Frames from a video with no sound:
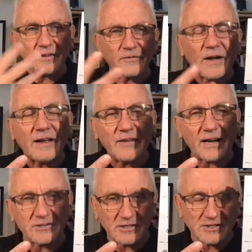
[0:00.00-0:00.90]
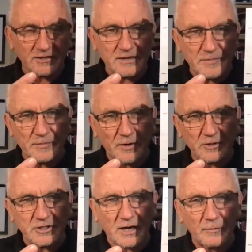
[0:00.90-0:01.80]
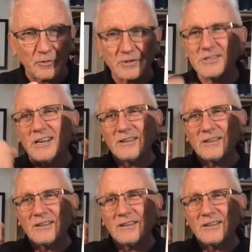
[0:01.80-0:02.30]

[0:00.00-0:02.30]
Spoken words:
5 actions that'll get me more job orders.